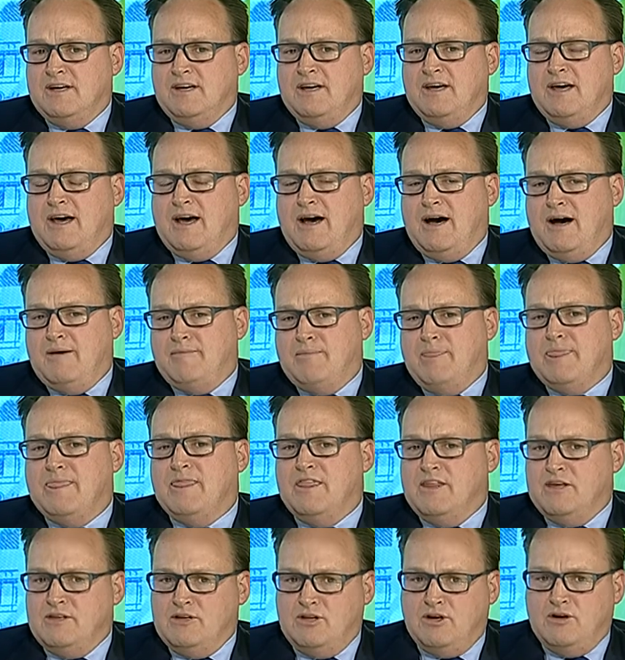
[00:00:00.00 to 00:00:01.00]
um,
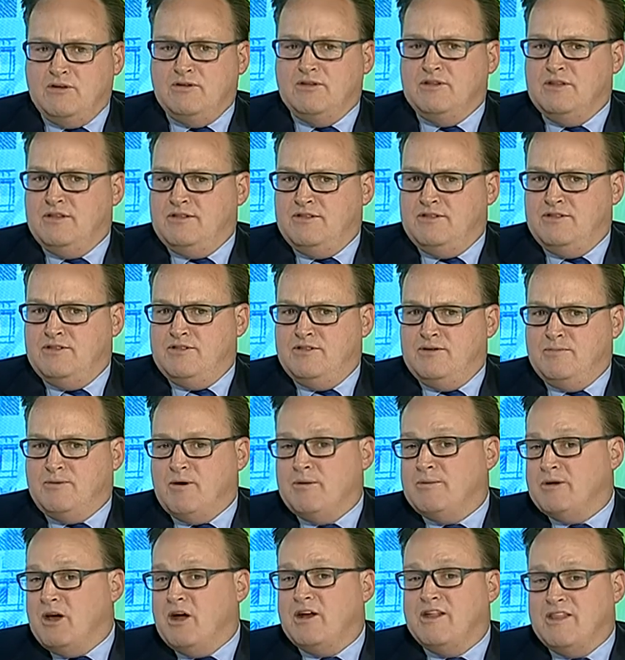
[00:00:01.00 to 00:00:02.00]
the, you know, the, the
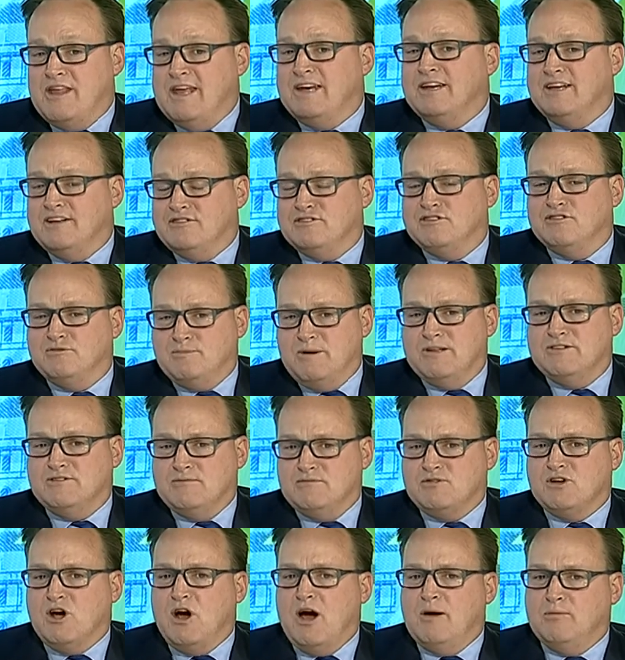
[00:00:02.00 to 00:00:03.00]
property owner then gets to spend some
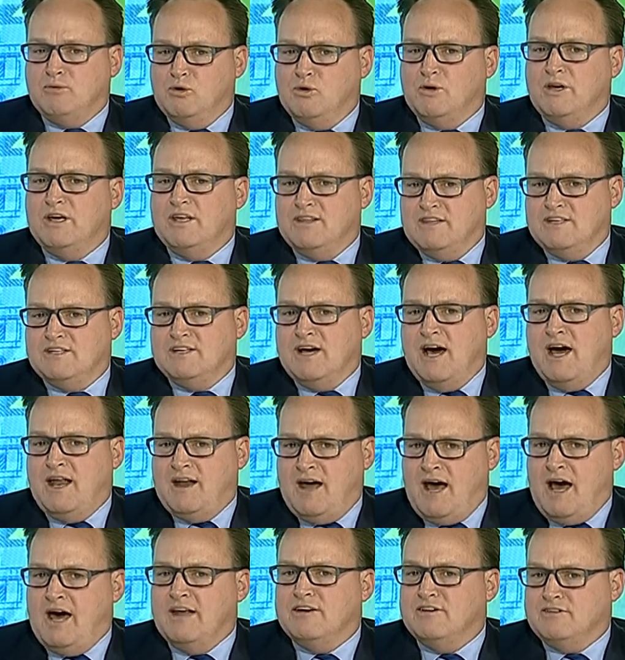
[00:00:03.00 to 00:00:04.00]
time looking at the data,
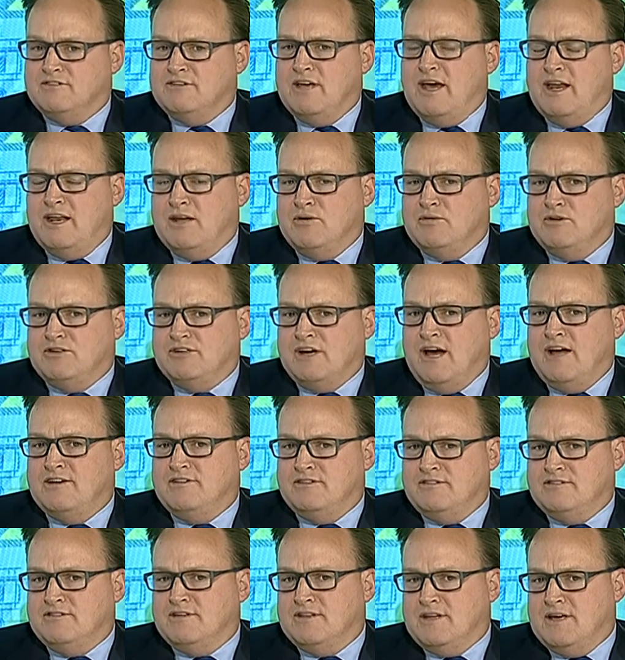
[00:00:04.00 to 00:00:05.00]
understanding which
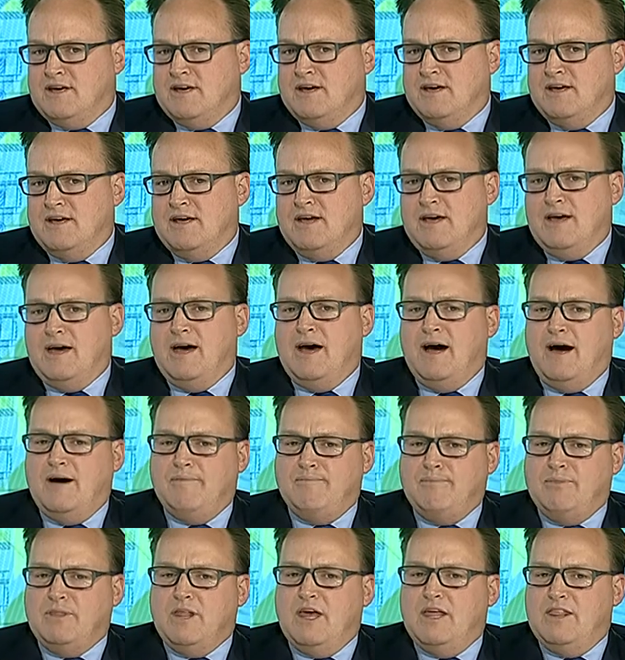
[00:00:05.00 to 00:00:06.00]
agents are there,
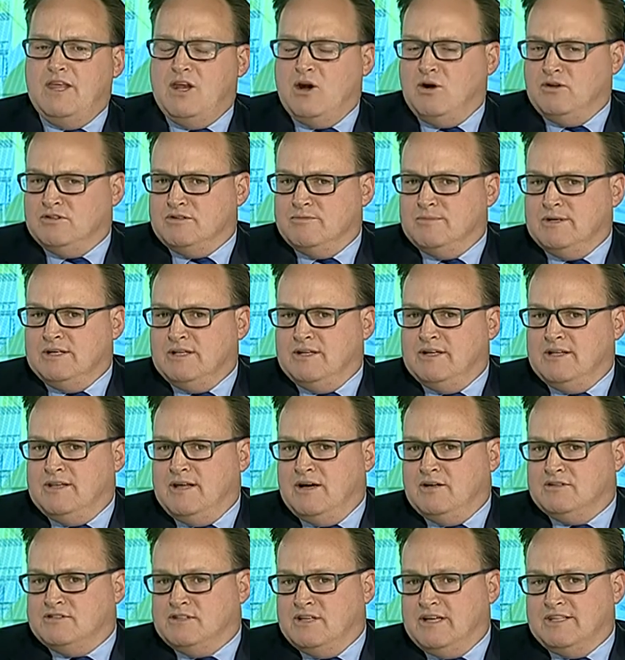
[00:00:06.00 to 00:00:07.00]
um, and then ultimately they'll
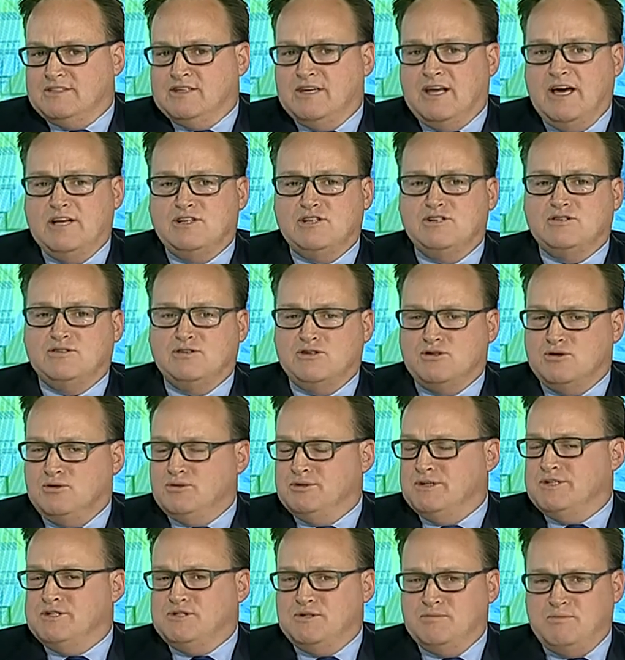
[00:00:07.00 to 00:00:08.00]
select an agent to
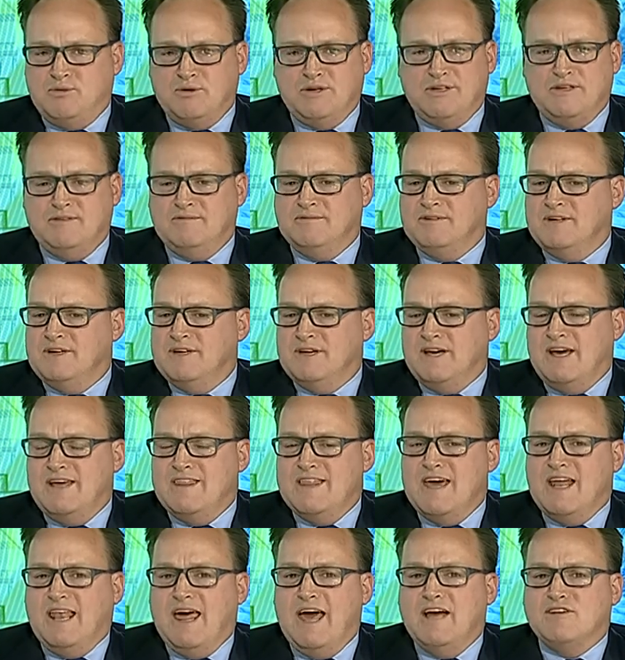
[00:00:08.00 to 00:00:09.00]
shortlist to put in, in
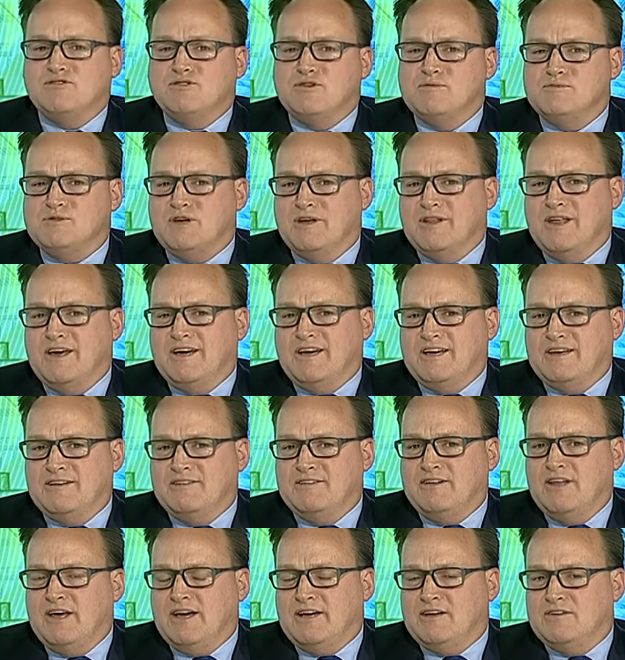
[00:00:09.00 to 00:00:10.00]
their lounge room so they can,
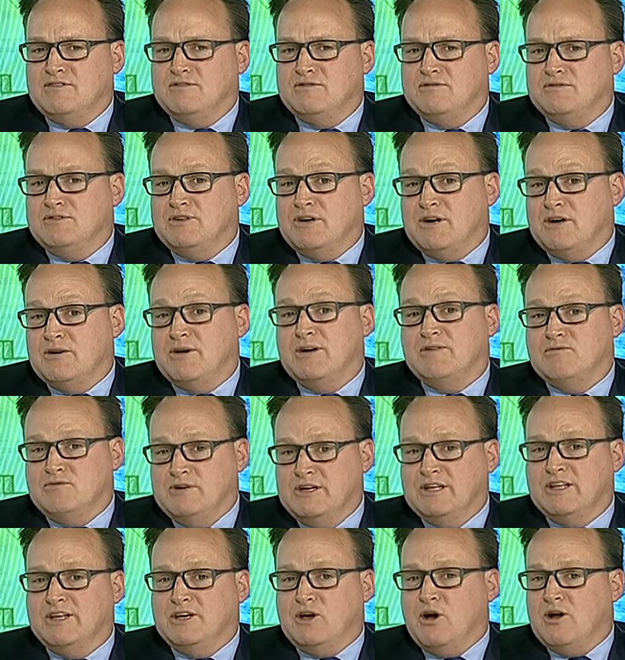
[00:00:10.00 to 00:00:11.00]
they can you know,
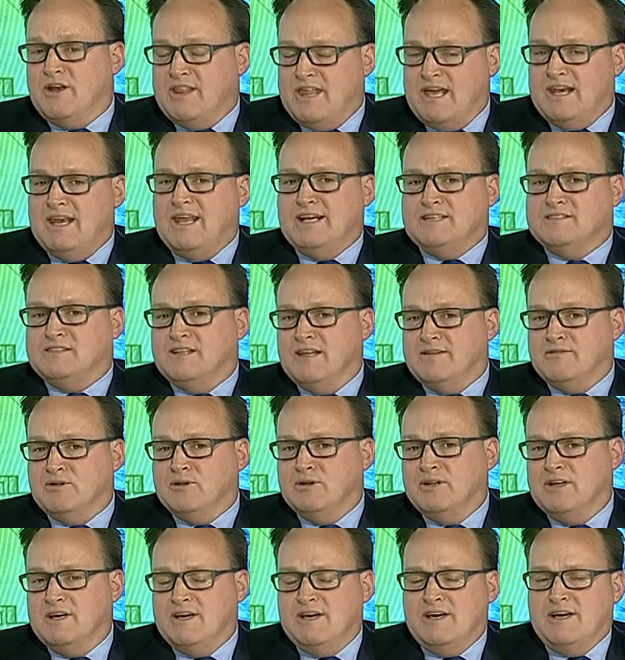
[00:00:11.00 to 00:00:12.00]
really go to that next level.
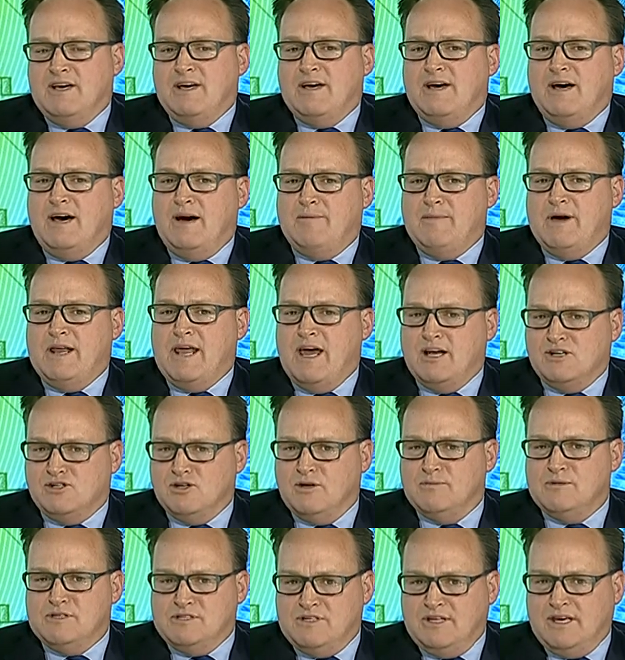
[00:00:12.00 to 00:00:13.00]
Um, and our
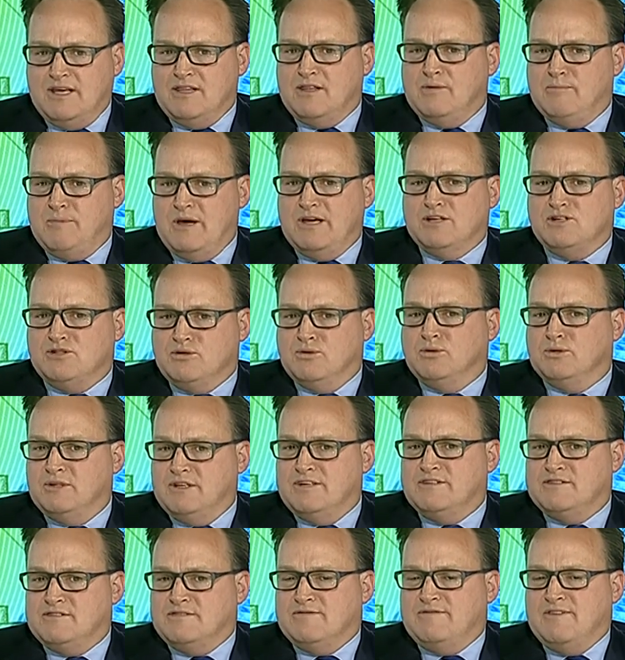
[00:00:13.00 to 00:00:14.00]
job is to get the best
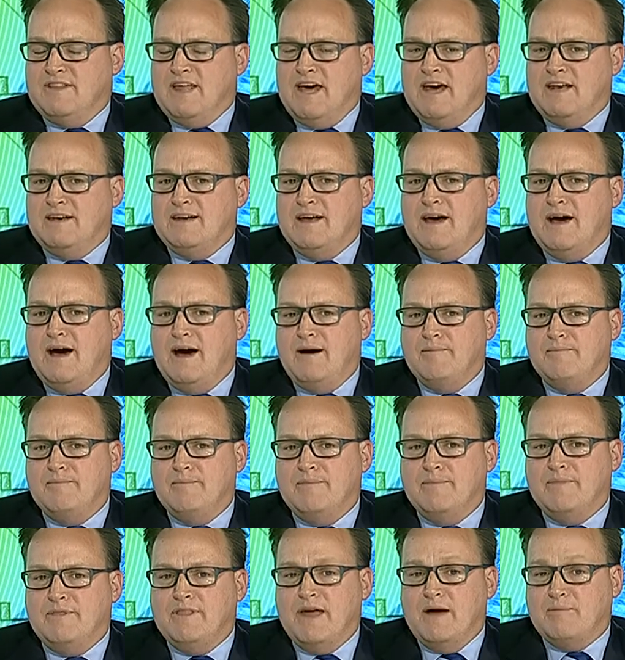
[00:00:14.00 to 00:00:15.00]
shortlist for that, um,
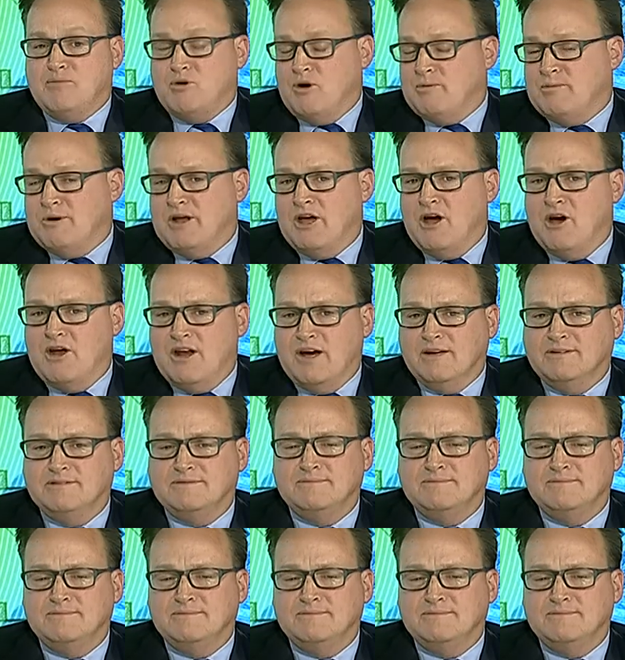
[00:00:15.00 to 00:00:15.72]
that property owner.